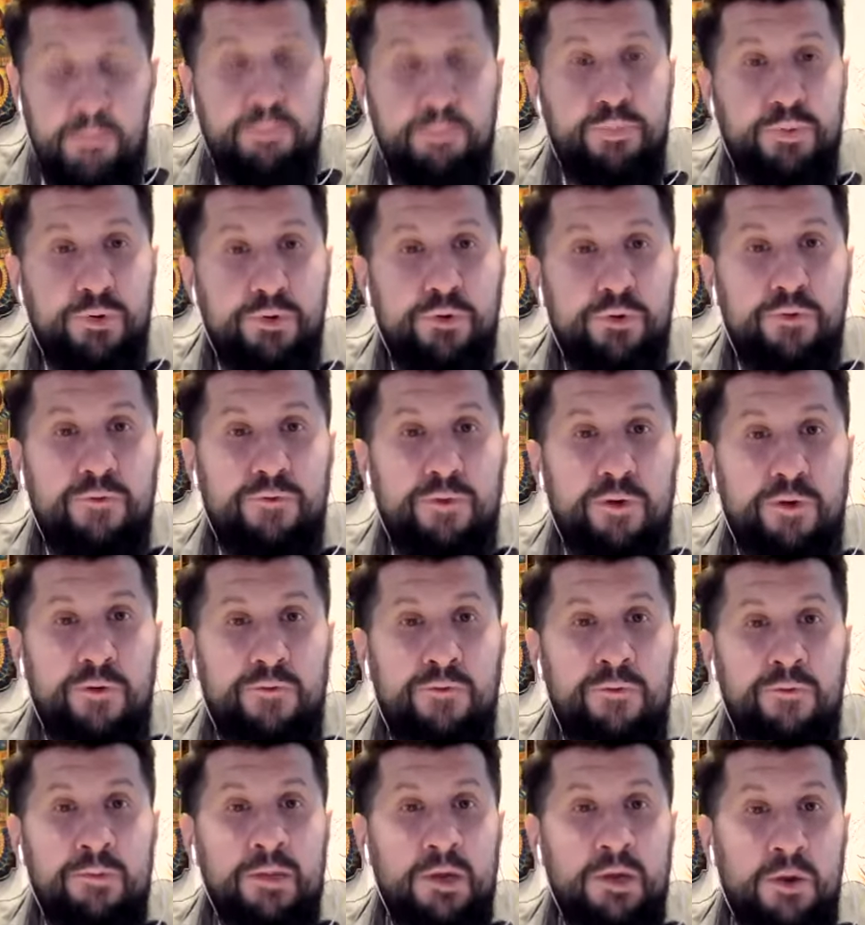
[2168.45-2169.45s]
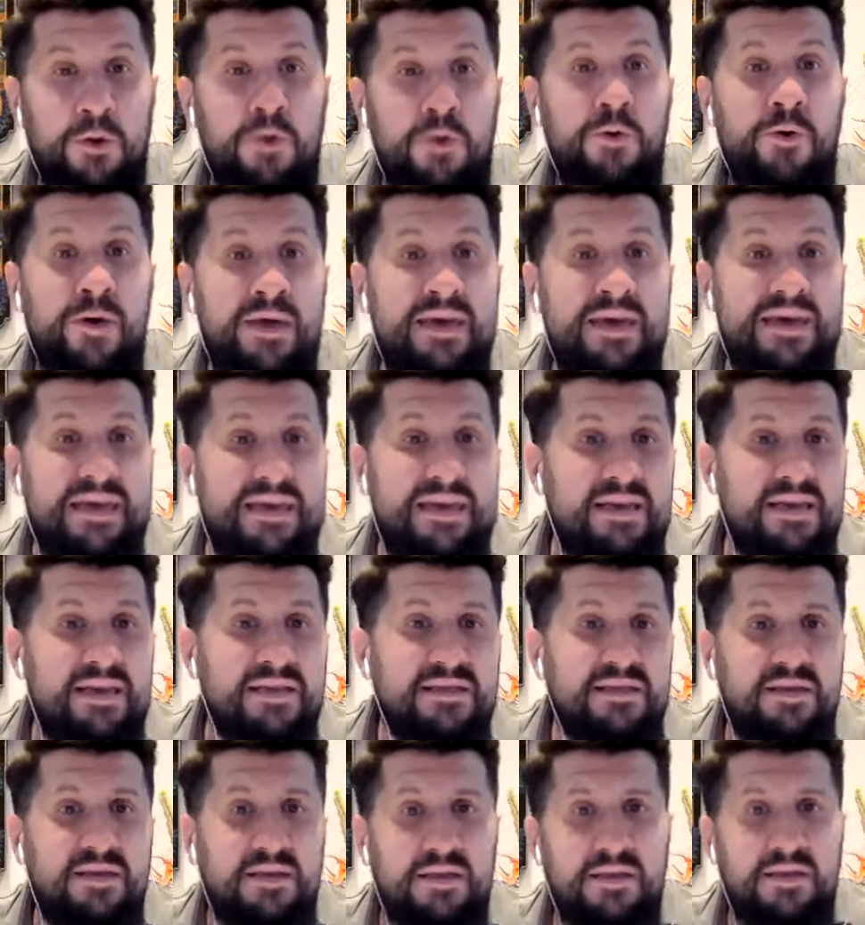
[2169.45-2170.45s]
proof of who he
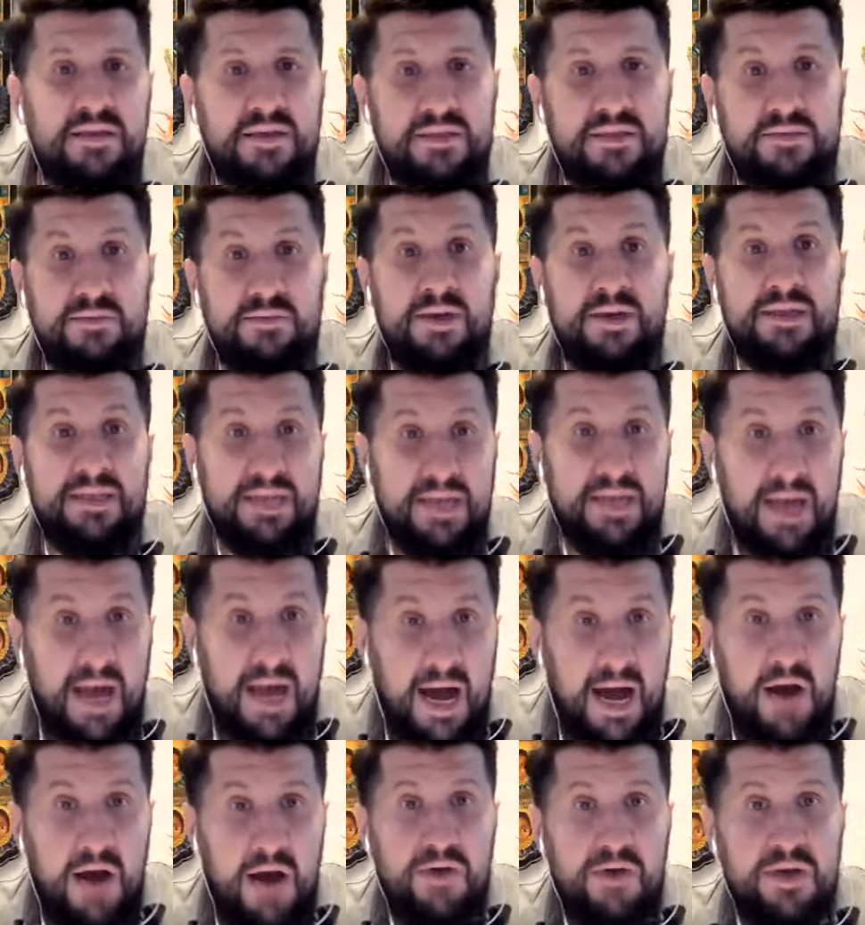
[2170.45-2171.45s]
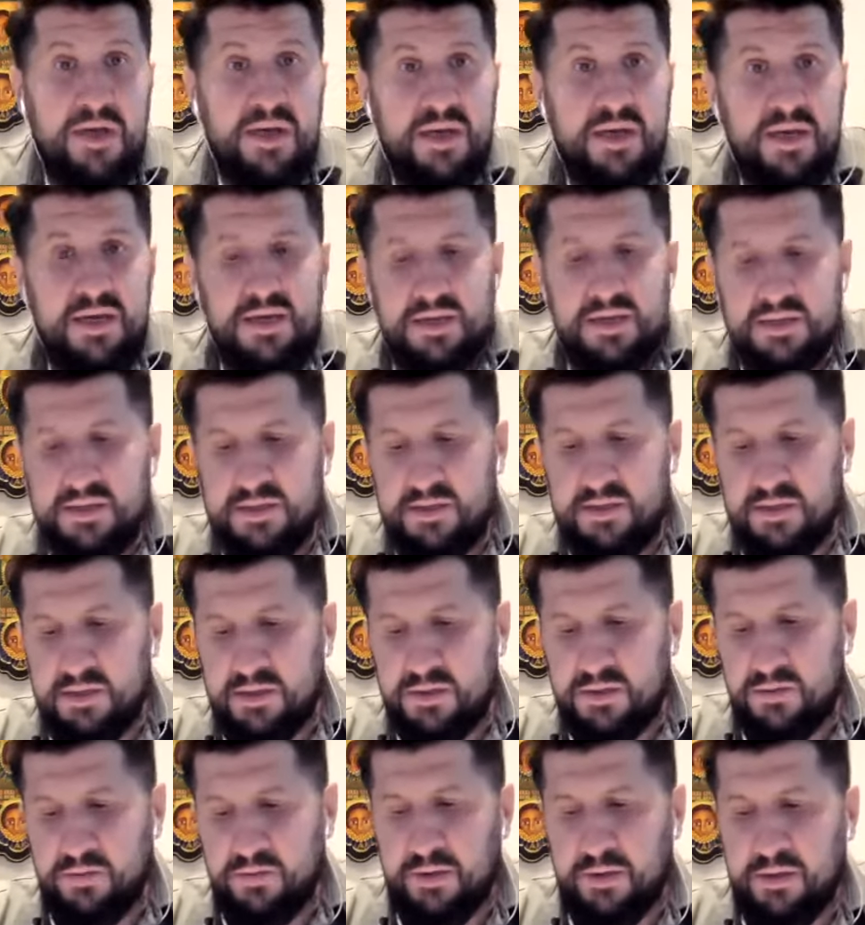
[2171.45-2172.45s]
is in this world and how he is in
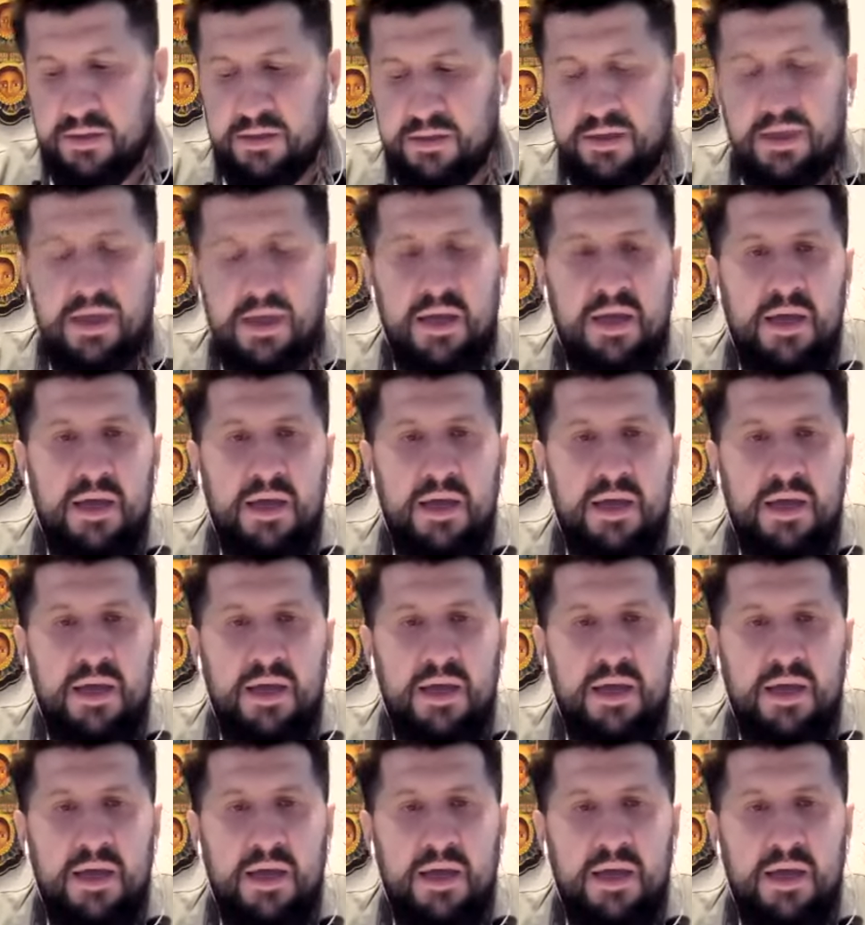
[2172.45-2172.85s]
this world